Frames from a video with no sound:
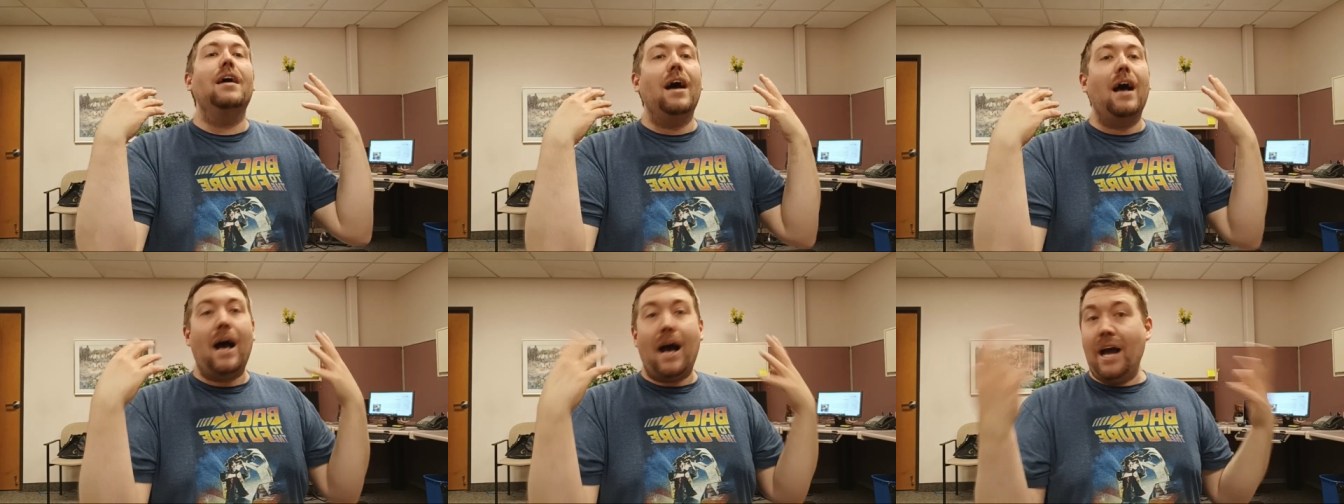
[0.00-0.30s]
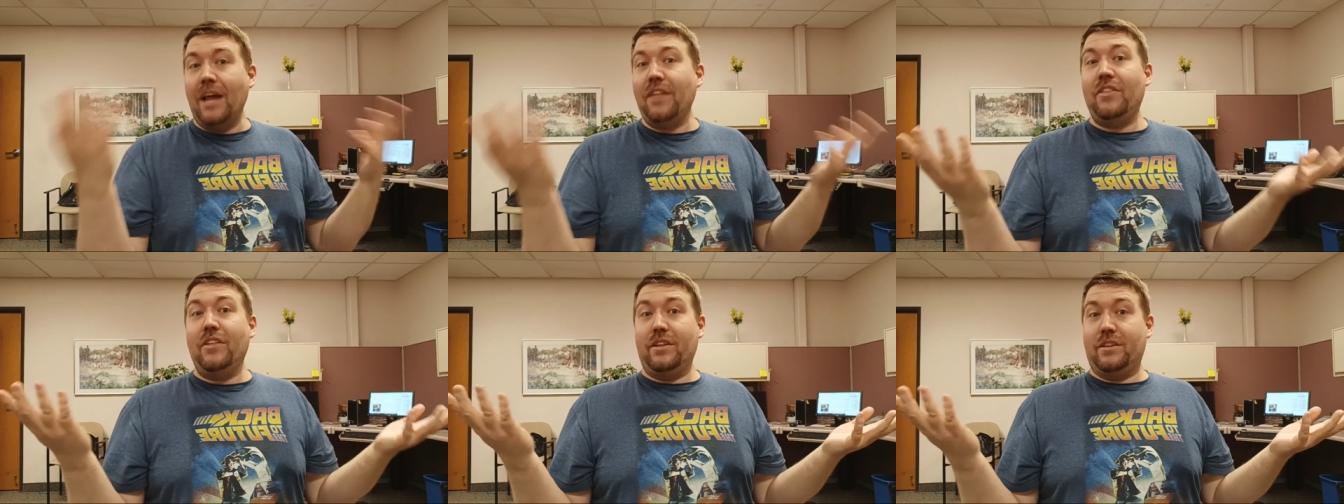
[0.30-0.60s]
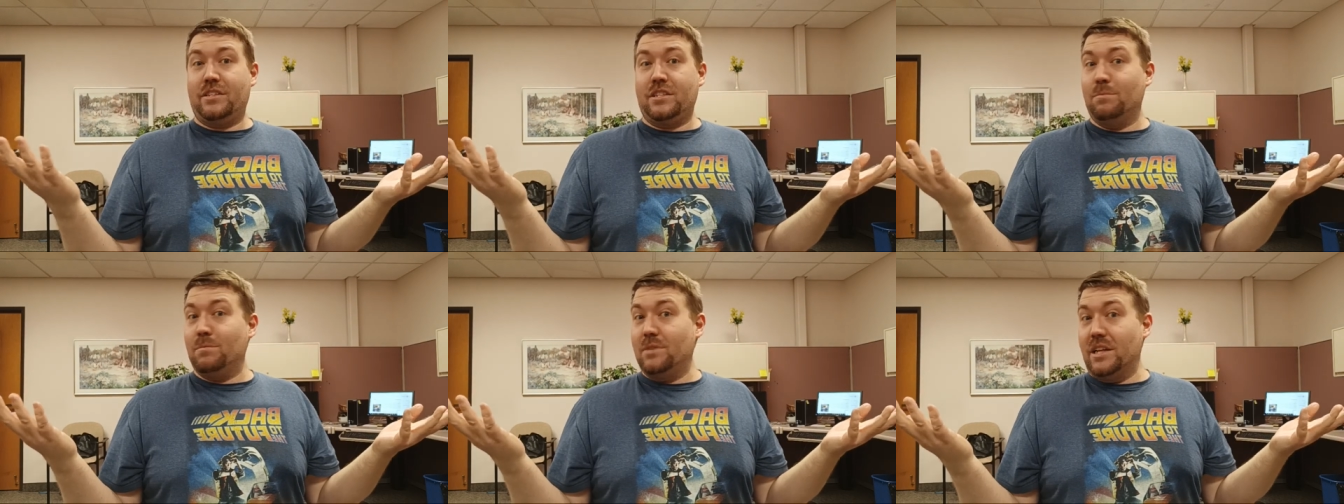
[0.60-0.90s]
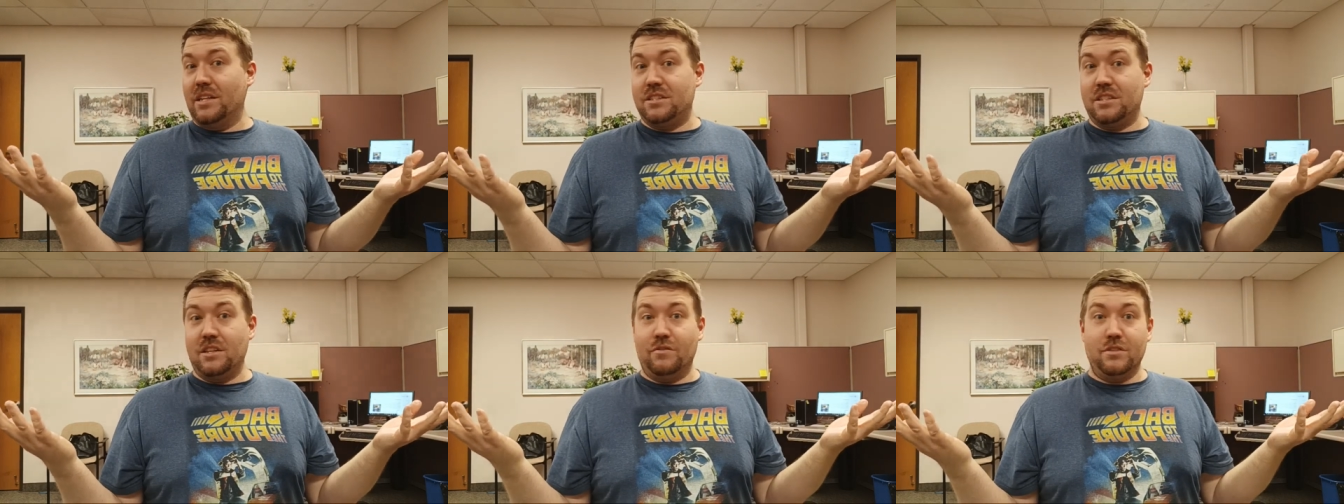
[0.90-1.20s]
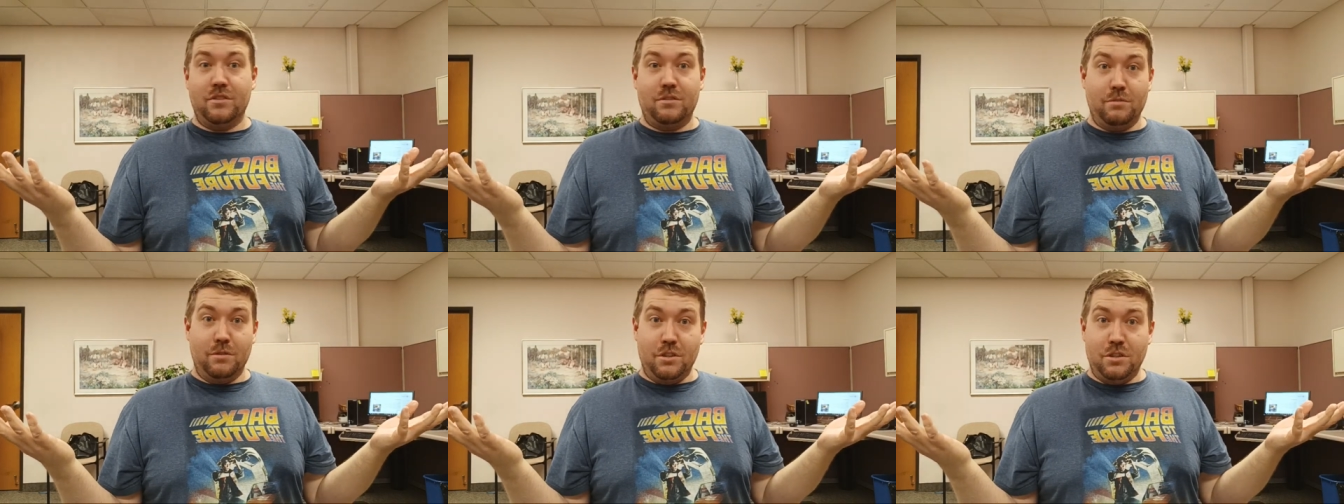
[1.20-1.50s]
I think some of that stuff
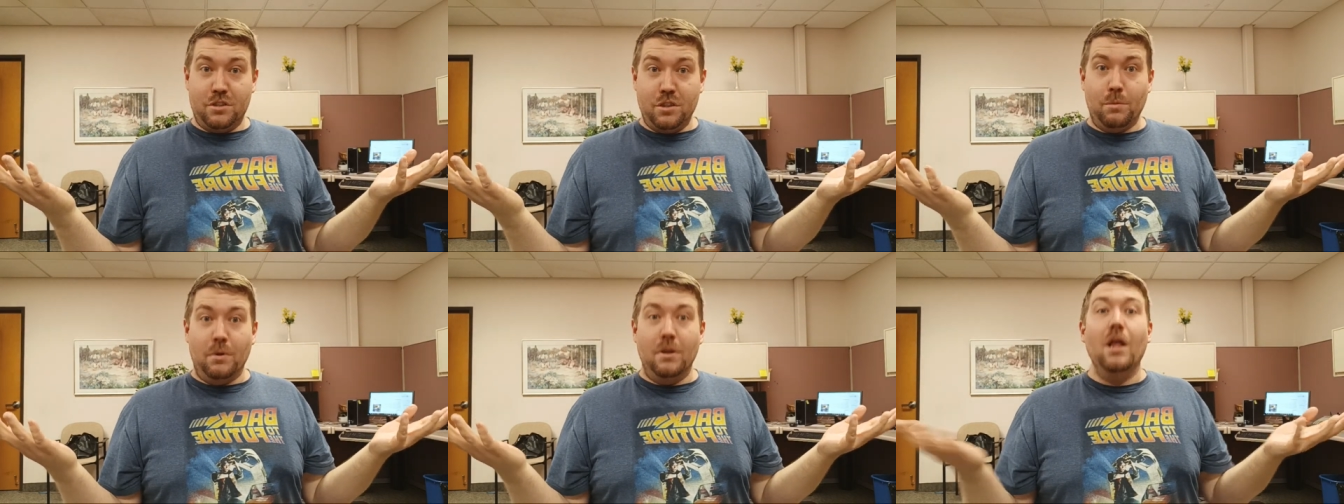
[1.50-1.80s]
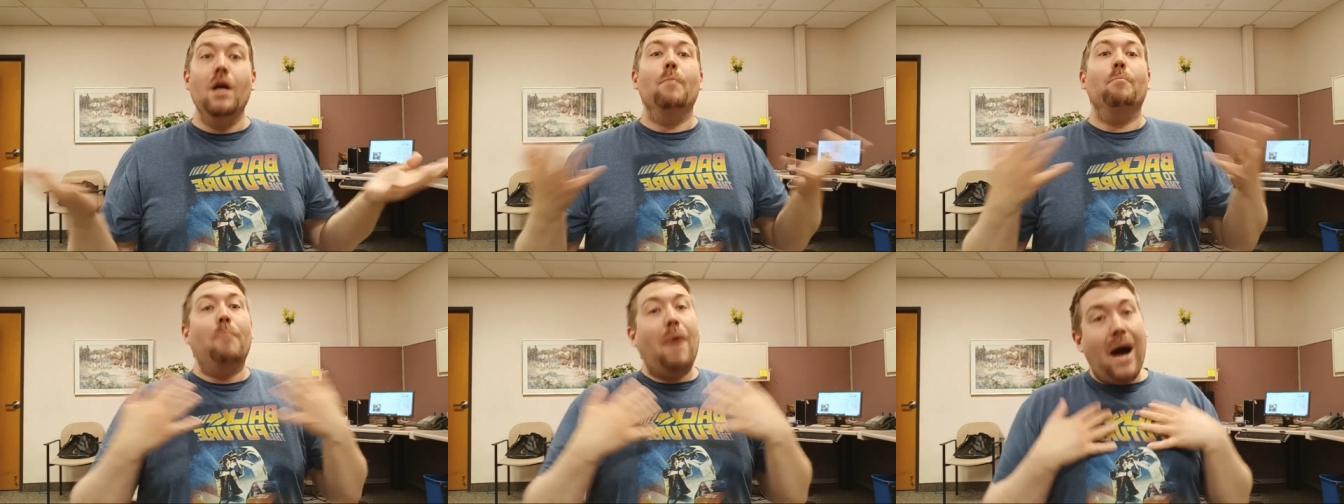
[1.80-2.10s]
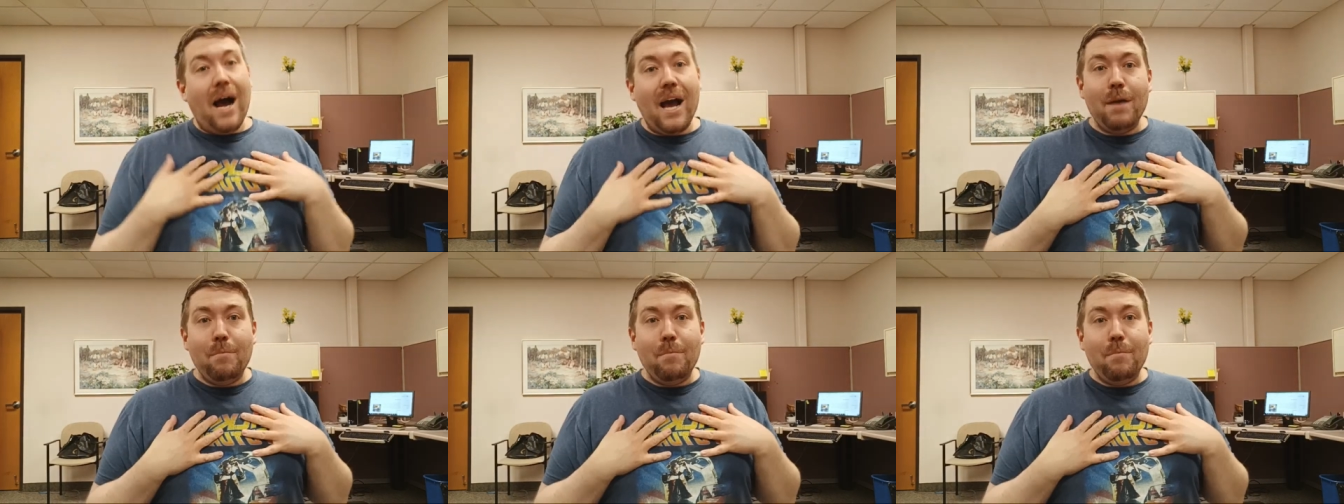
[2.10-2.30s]
is really stupid. My